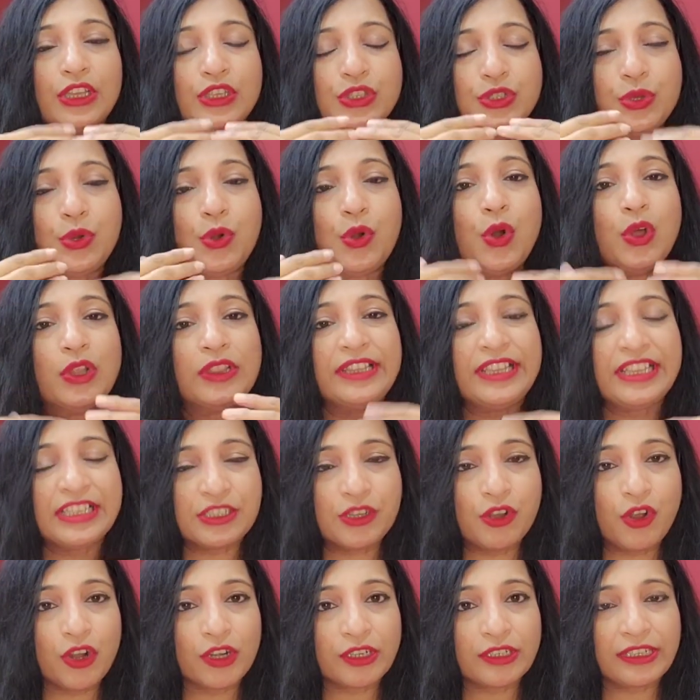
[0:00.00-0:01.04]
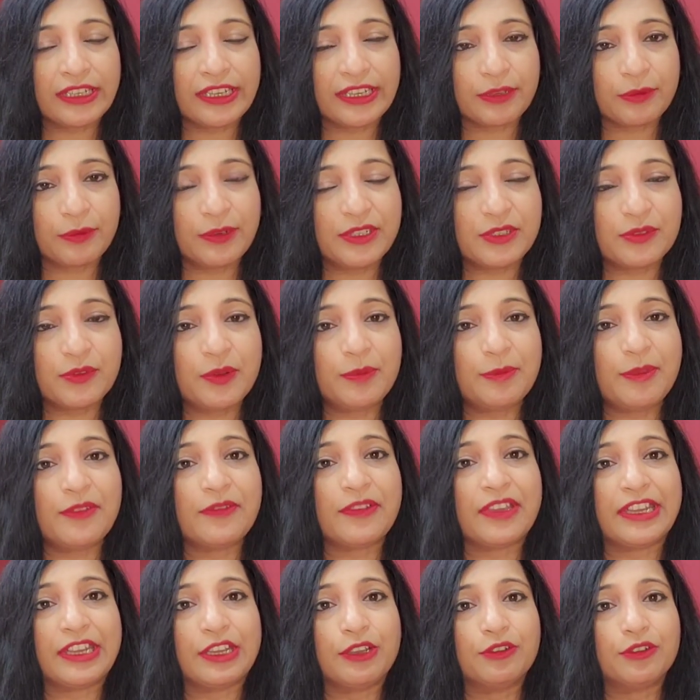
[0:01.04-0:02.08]
So all these hot liquids will
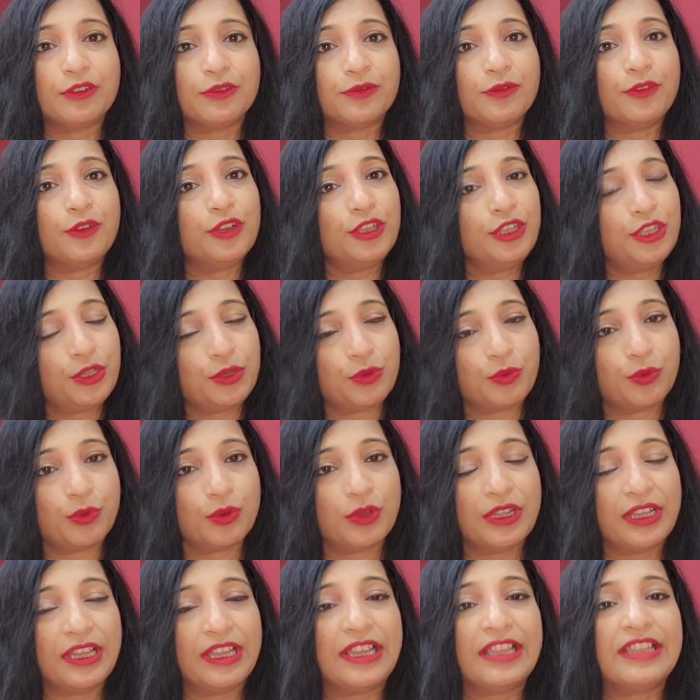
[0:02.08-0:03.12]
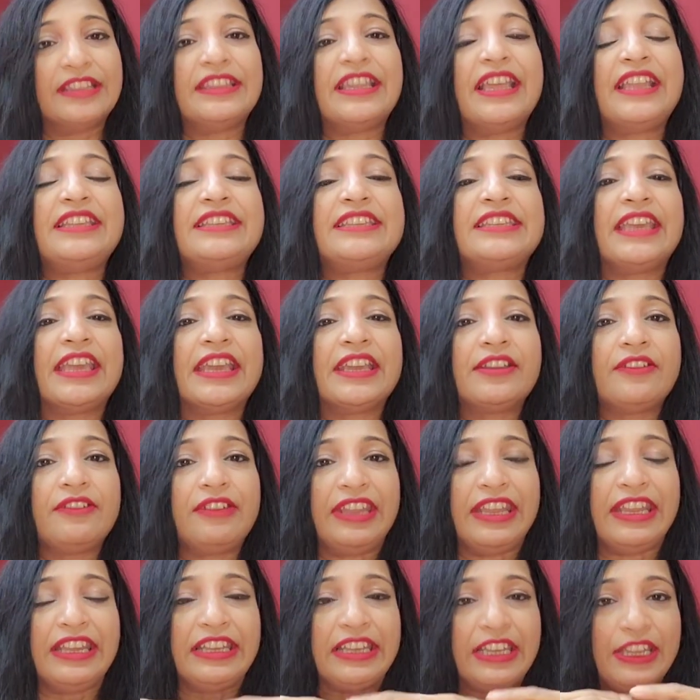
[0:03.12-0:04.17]
be very good for you. Then take
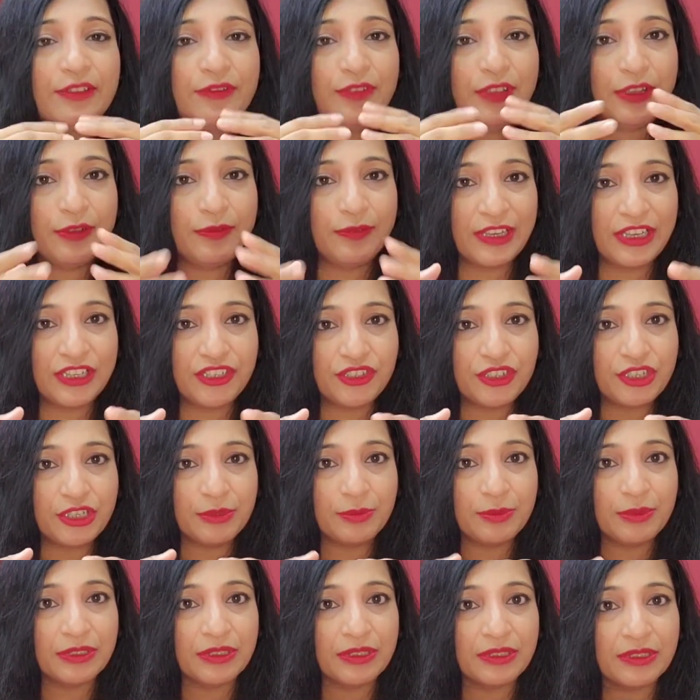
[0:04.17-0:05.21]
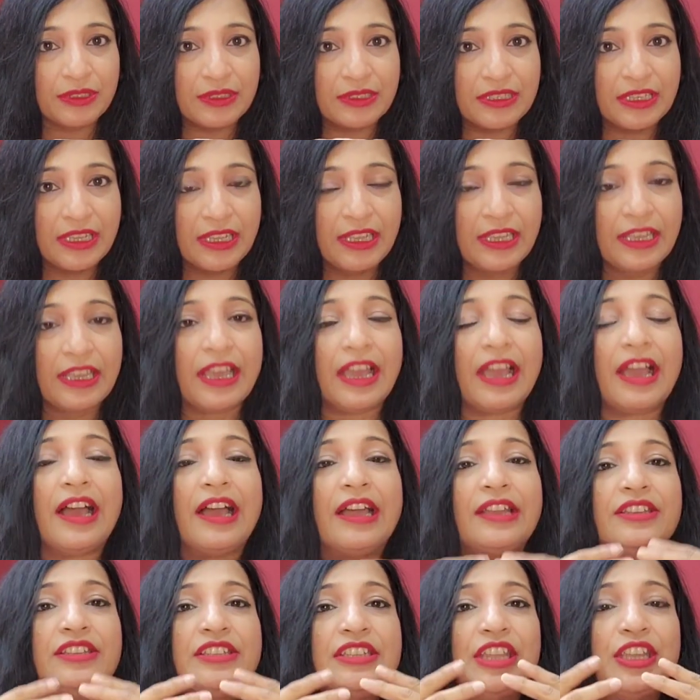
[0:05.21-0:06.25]
green leafy vegetables,
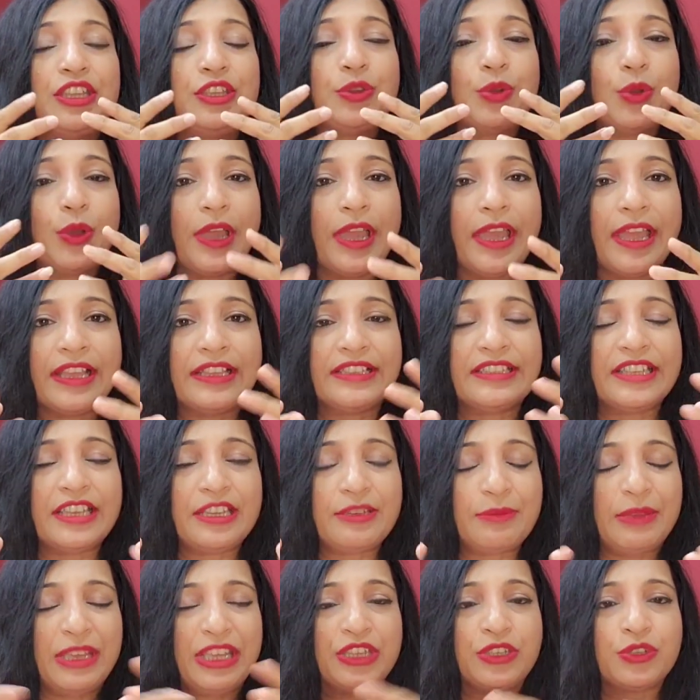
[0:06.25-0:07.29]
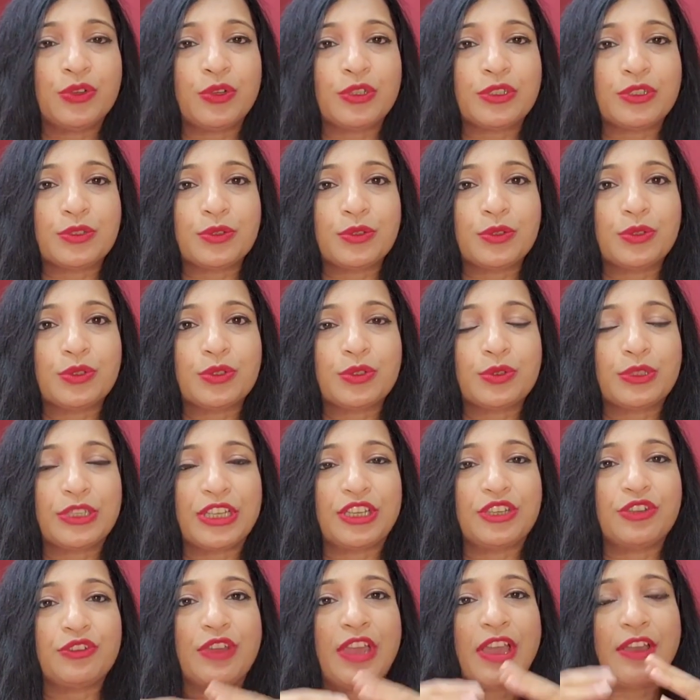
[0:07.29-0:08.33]
and take your eggs and meat also, so
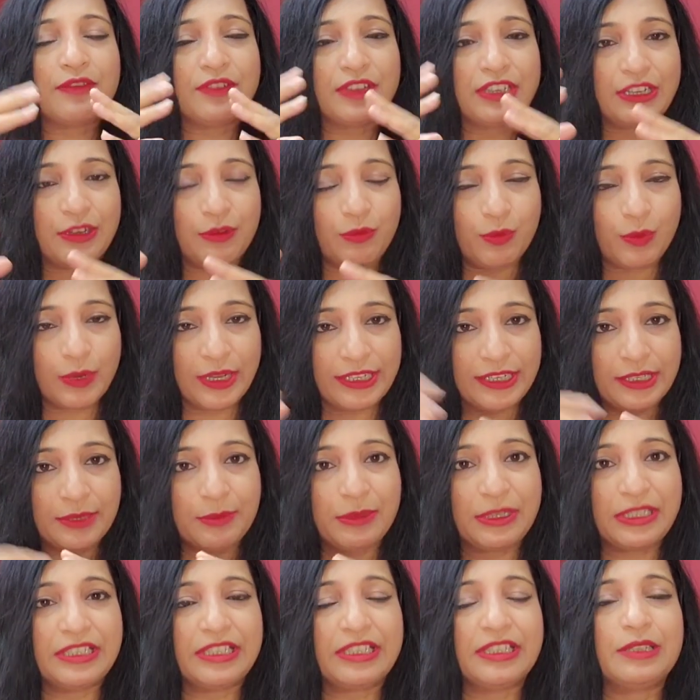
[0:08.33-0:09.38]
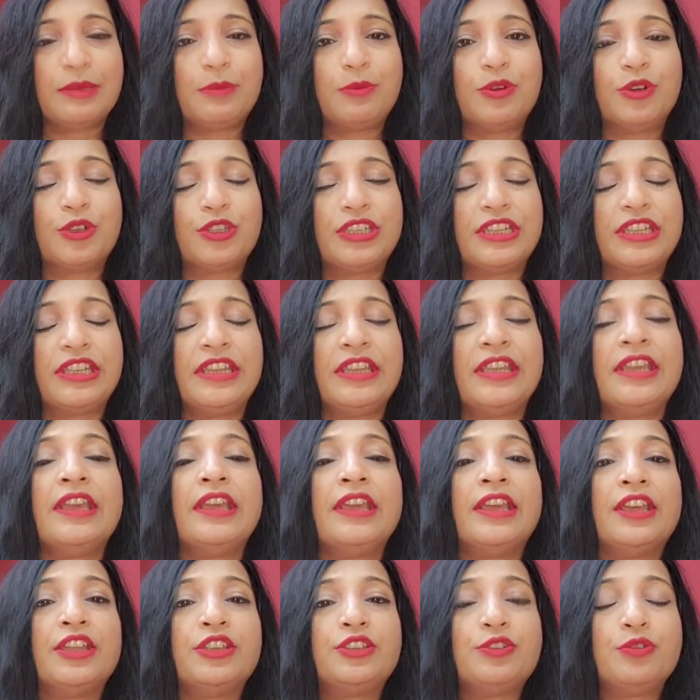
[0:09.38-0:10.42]
that you have enough vitamins in the
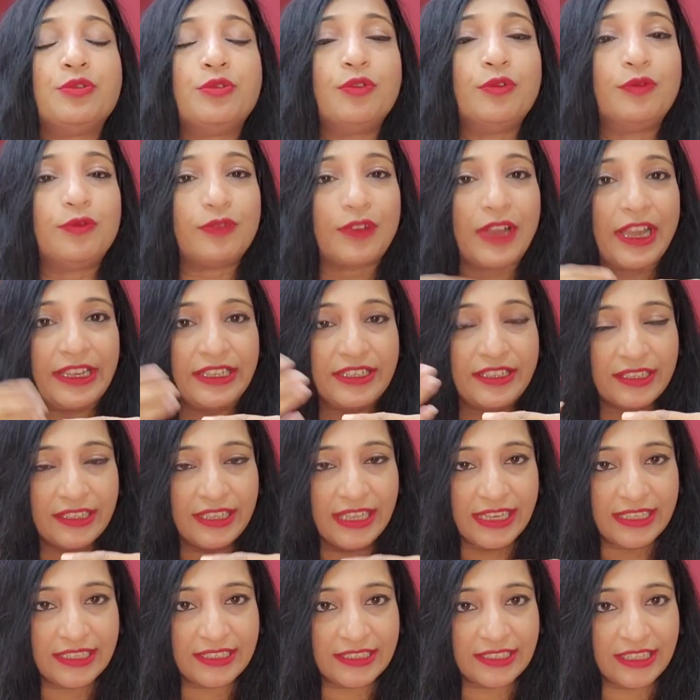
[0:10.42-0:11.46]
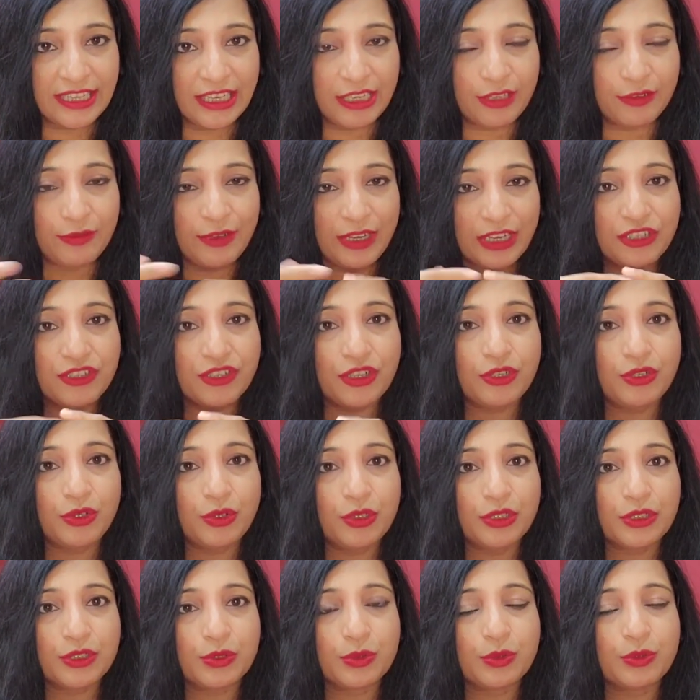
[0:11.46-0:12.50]
body to fight against the infection
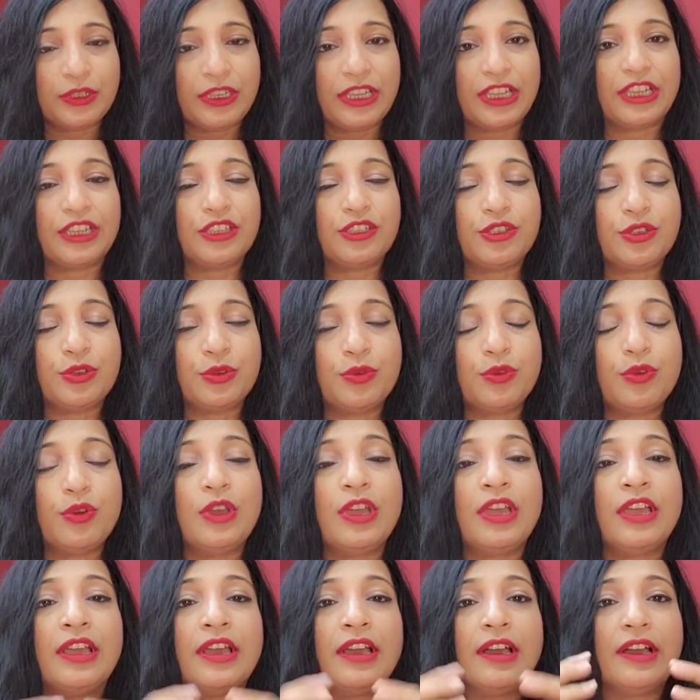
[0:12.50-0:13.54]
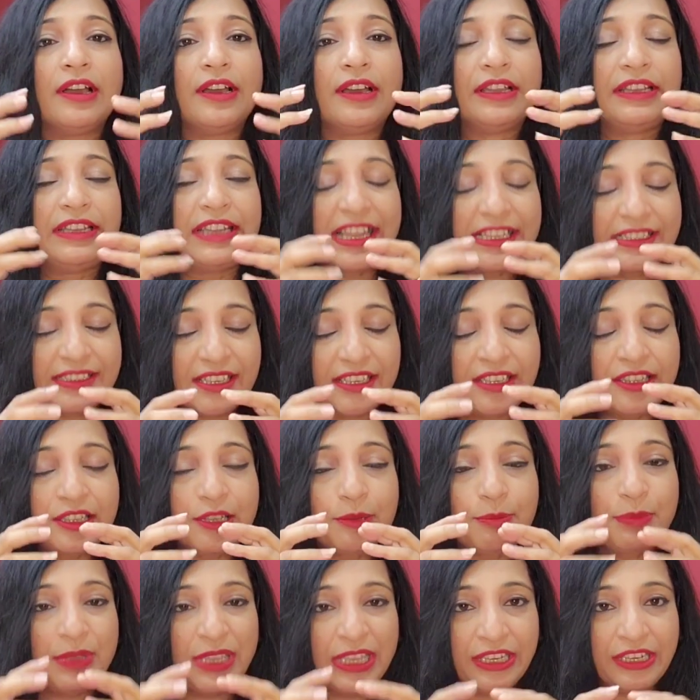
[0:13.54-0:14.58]
also, and to lessen
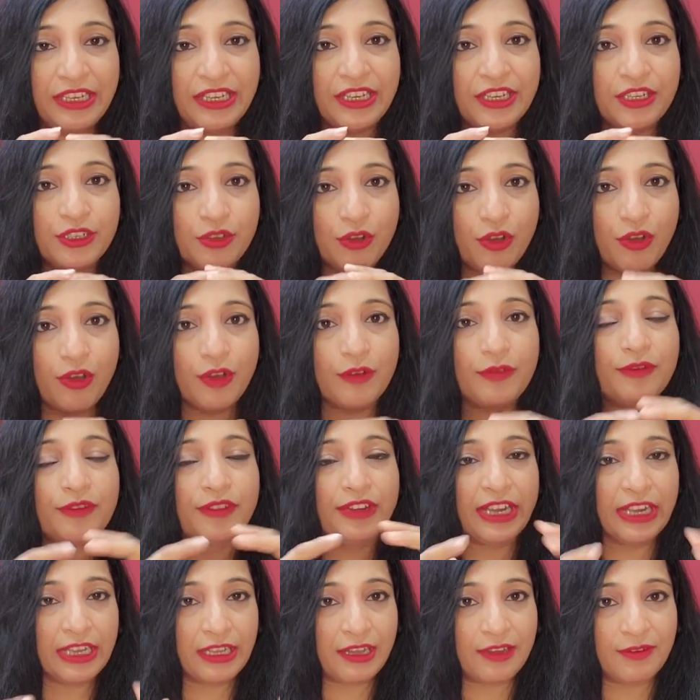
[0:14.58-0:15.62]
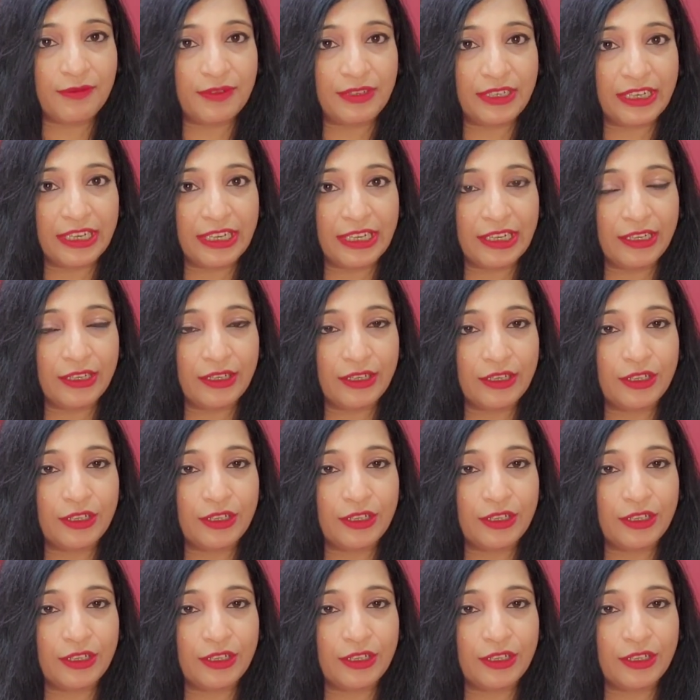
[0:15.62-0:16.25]
the period of recovery.